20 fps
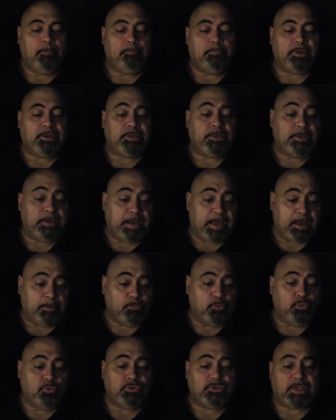But
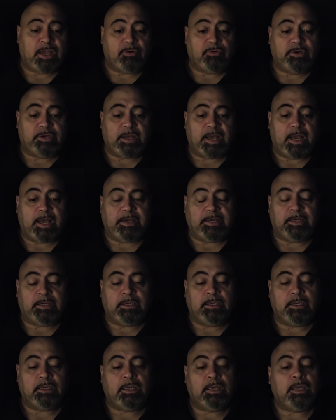Nebuzaradan
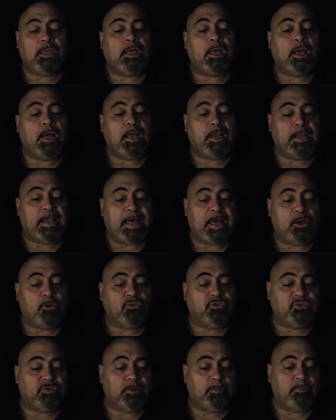
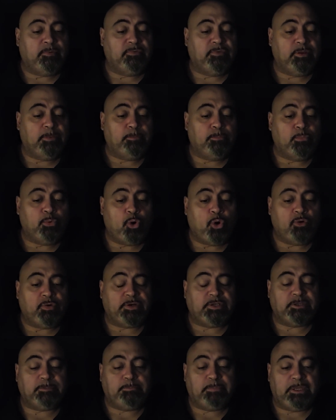allowed some of the
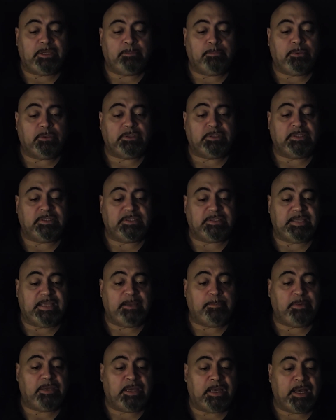poorest people to stay
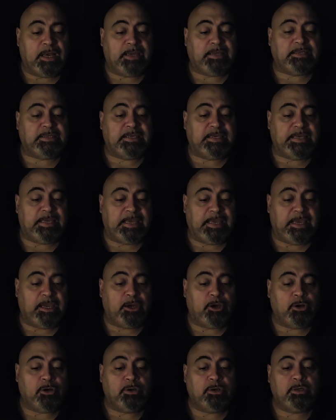behind to
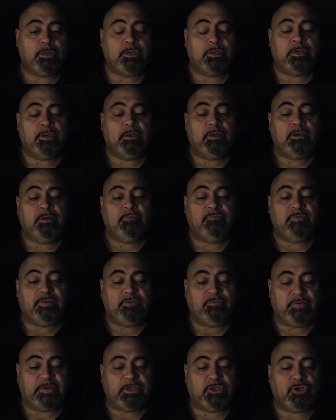care for
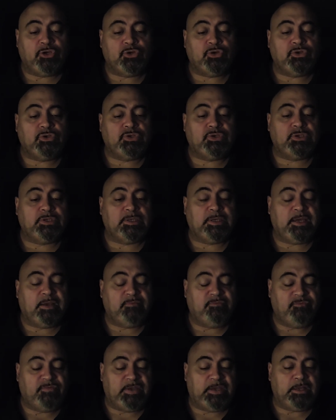the vineyards
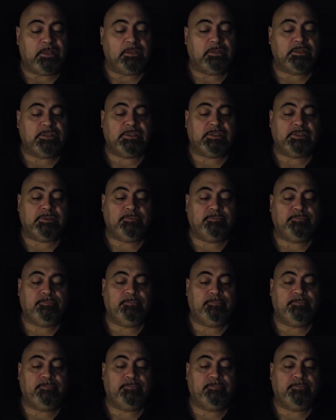and fields.